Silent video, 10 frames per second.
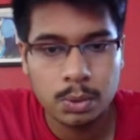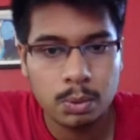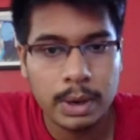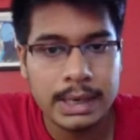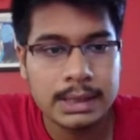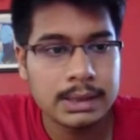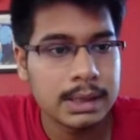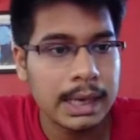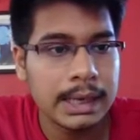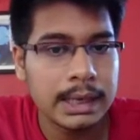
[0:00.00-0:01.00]
white's
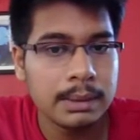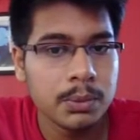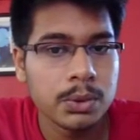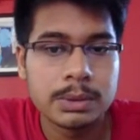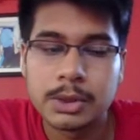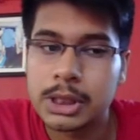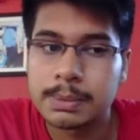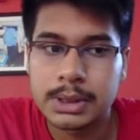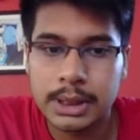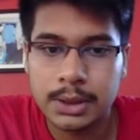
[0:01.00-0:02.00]
likely move is bishop
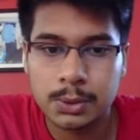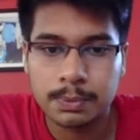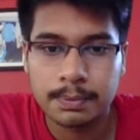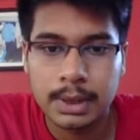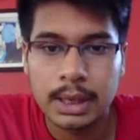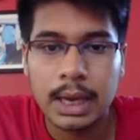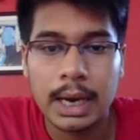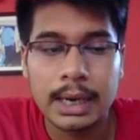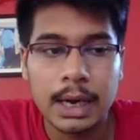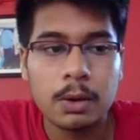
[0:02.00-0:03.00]
c2,
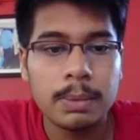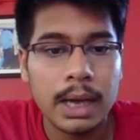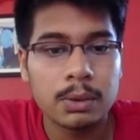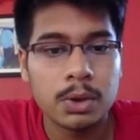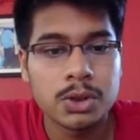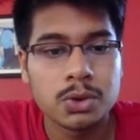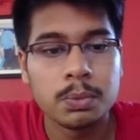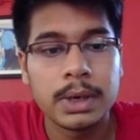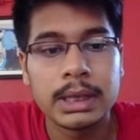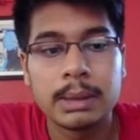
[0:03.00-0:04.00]
and now black wants to
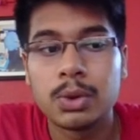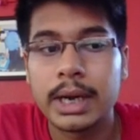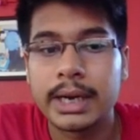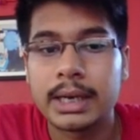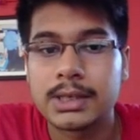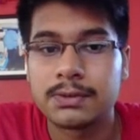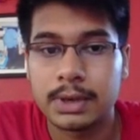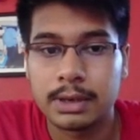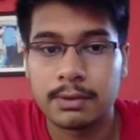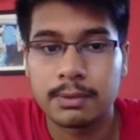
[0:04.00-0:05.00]
play the move knight
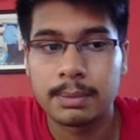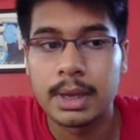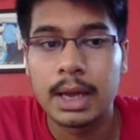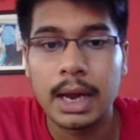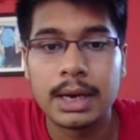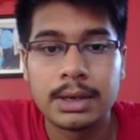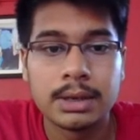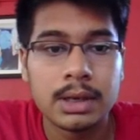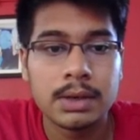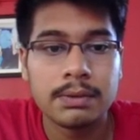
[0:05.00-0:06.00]
h5, and
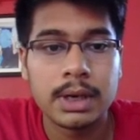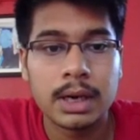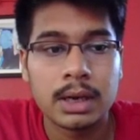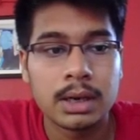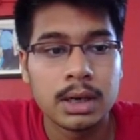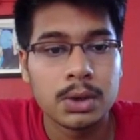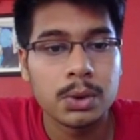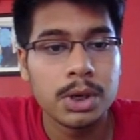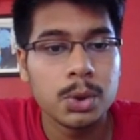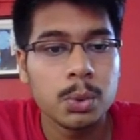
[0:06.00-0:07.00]
here we are
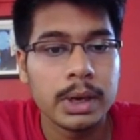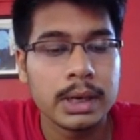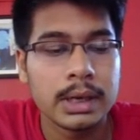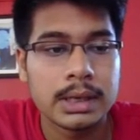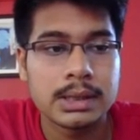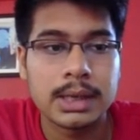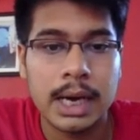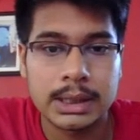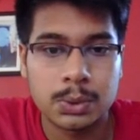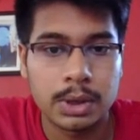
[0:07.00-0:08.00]
going to win his
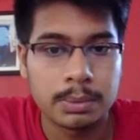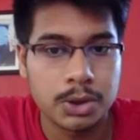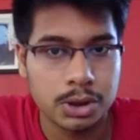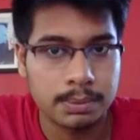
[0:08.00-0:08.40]
dark squared bishop,